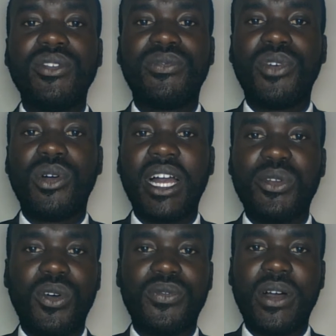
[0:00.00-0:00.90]
revoke
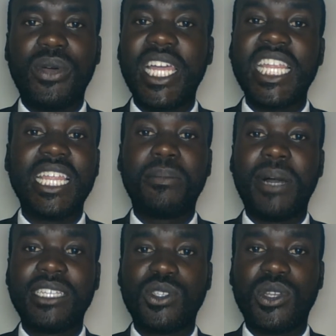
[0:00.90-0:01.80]
an offer where the other
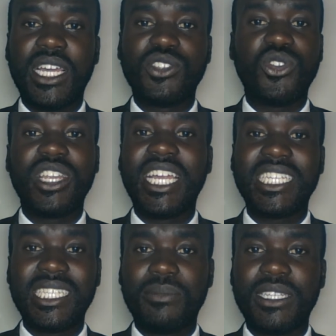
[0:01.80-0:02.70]
person has already
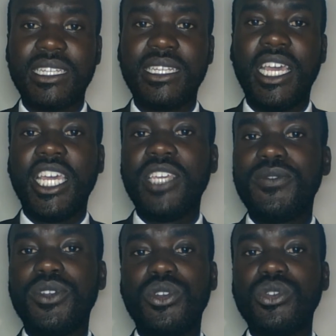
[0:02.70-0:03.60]
accepted. If
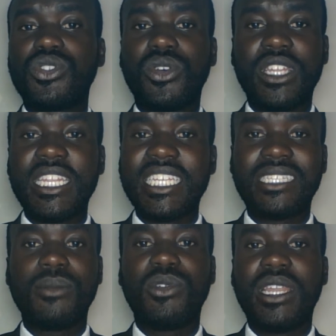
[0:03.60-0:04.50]
you do so, then the
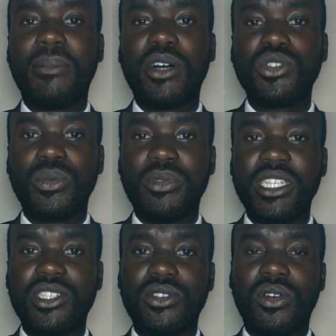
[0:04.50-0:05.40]
same would amount to
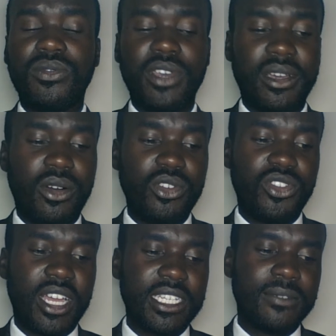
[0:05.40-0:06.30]
breach of a
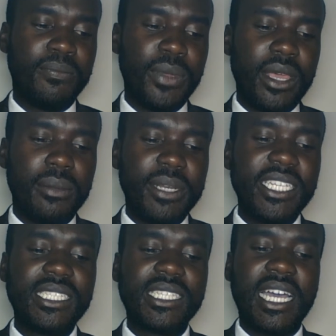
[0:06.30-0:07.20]
contract.
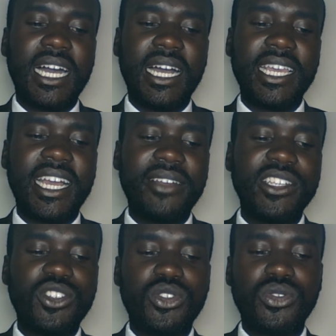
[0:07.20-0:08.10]
Please, I
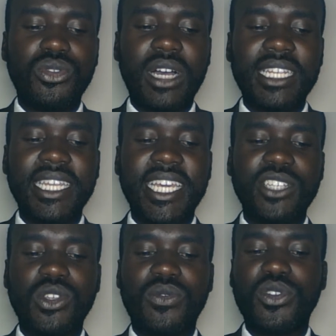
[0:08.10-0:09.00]
encourage you to look at the
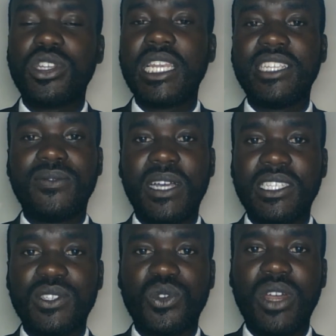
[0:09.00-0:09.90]
case of Rutledge
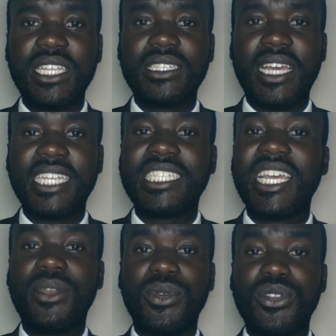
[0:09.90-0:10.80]
versus Grant. I
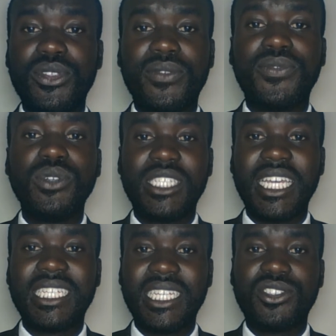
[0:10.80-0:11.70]
shared with you the full
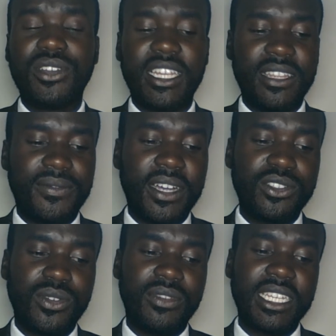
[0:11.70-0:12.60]
citation and the
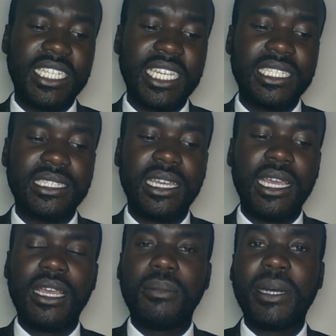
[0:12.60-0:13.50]
facts of that case.
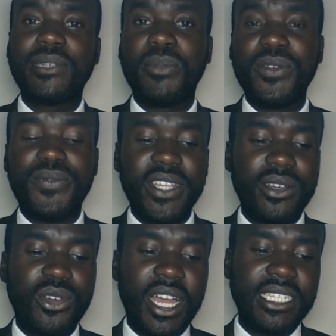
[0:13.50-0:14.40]
But briefly,
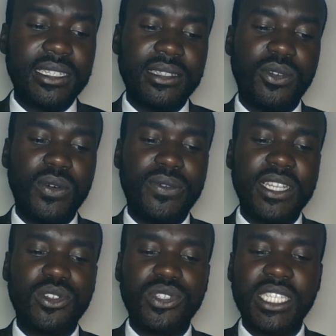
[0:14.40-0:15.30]
Grant
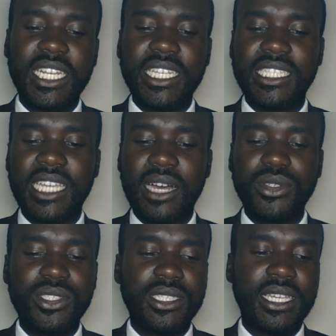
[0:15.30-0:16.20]
offered to sell his
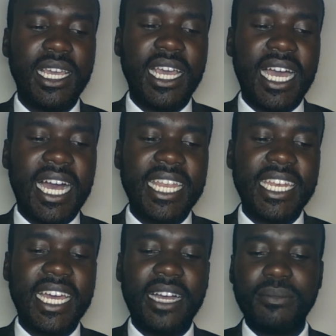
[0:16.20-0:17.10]
house and
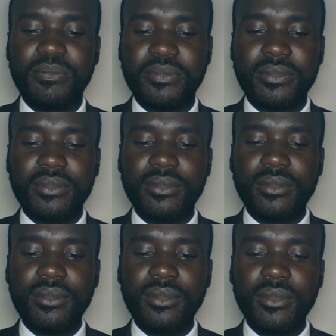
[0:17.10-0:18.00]

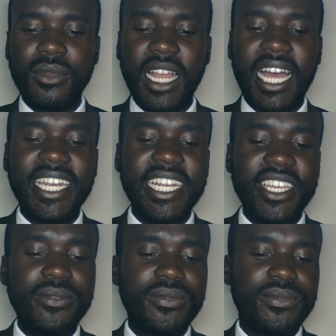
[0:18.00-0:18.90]

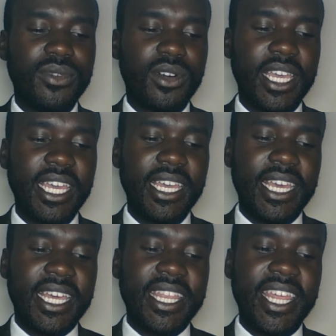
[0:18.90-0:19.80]
leave. Okay,
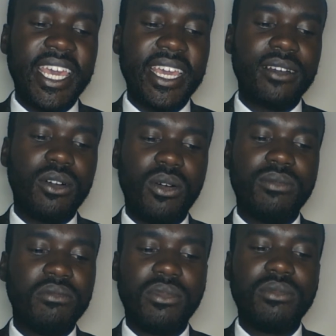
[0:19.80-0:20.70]

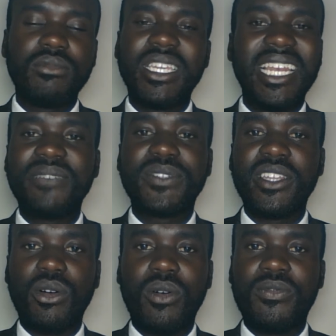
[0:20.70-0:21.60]
he left
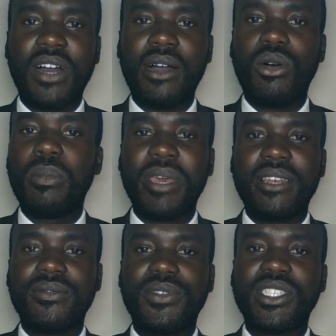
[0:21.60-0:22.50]
the offer
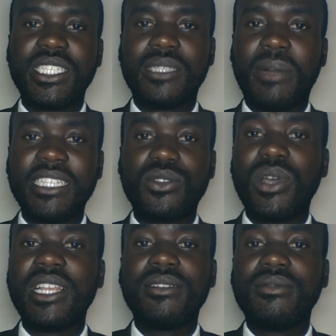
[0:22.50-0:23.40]
open for 6 months.
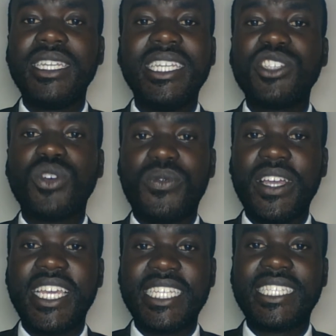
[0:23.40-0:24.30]
Well, in his offer,
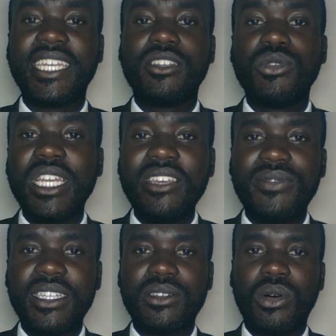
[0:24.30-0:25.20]
he had said he would leave
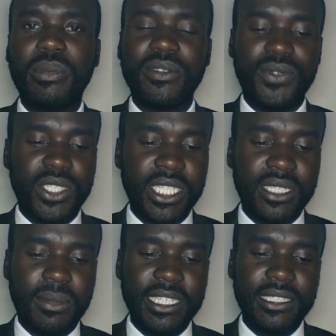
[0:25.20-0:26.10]
it open for
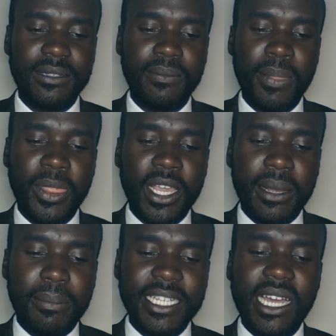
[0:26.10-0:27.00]
6 months.
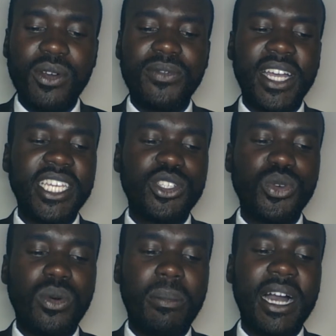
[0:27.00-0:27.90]
But however, he
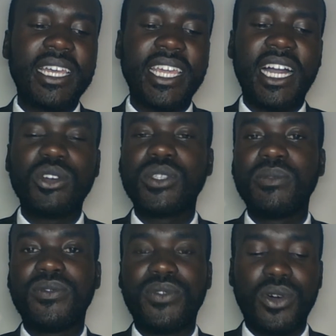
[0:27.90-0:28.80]
took back the house
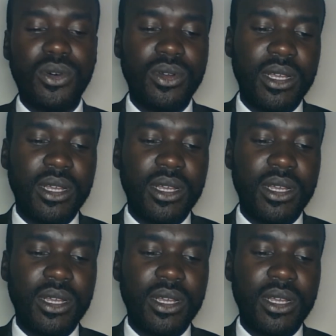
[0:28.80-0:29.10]
before,